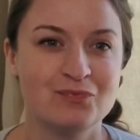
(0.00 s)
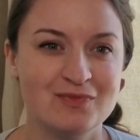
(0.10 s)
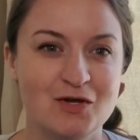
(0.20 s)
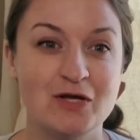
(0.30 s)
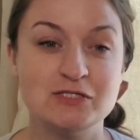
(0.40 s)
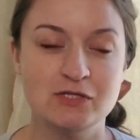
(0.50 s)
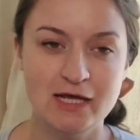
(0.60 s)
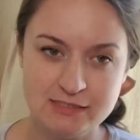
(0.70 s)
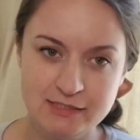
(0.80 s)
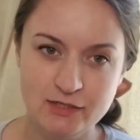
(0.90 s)
Okay, so the
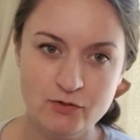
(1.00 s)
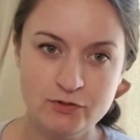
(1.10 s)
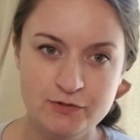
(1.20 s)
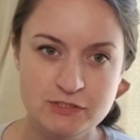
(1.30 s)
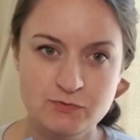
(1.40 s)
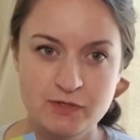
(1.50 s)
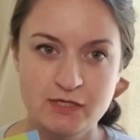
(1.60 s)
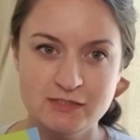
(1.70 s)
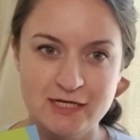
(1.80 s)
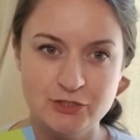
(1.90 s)
last thing I ordered this week
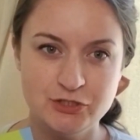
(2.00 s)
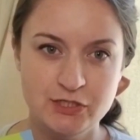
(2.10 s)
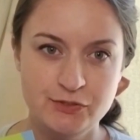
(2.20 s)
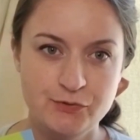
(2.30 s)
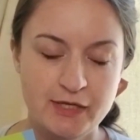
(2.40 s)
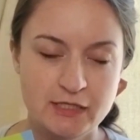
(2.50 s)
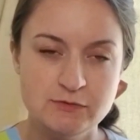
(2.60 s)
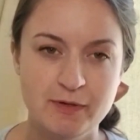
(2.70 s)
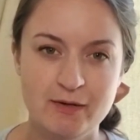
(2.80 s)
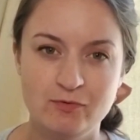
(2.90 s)
is actually a new kids
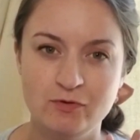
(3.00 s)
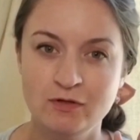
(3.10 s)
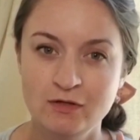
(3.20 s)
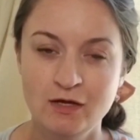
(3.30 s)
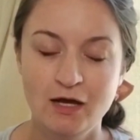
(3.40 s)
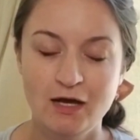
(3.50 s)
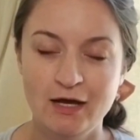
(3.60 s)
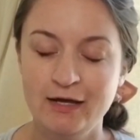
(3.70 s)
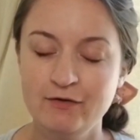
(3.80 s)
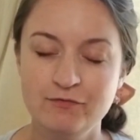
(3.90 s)
Bible.
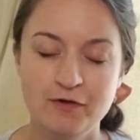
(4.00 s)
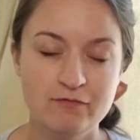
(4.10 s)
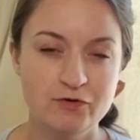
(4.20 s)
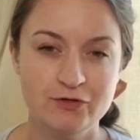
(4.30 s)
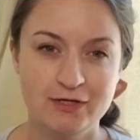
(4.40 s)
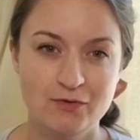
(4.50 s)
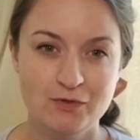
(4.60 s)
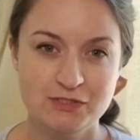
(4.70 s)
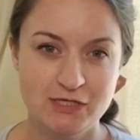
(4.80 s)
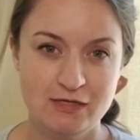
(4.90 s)
I have never heard
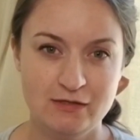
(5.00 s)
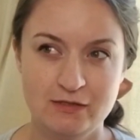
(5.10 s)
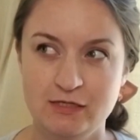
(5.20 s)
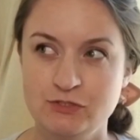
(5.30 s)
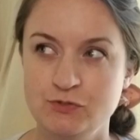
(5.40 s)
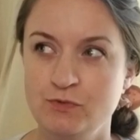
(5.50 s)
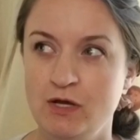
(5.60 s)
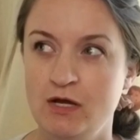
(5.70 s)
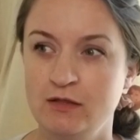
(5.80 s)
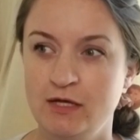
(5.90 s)
anyone say that they do
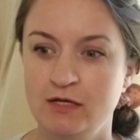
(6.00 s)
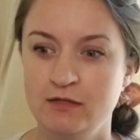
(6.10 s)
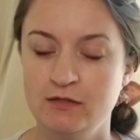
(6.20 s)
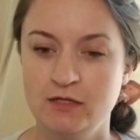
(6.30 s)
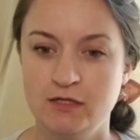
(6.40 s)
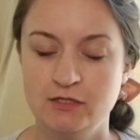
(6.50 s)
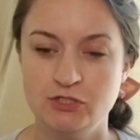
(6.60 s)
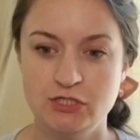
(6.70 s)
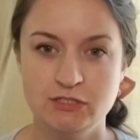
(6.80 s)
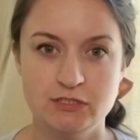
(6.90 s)
not like the
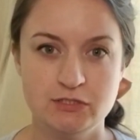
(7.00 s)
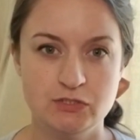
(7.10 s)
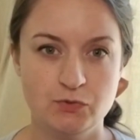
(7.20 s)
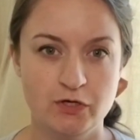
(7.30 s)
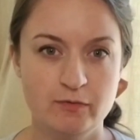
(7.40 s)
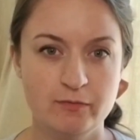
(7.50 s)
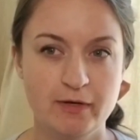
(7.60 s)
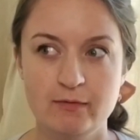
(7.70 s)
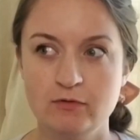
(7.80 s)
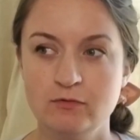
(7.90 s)
Jesus Storybook
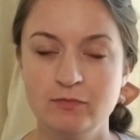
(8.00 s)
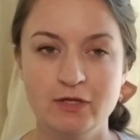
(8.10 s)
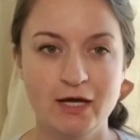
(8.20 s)
Bible.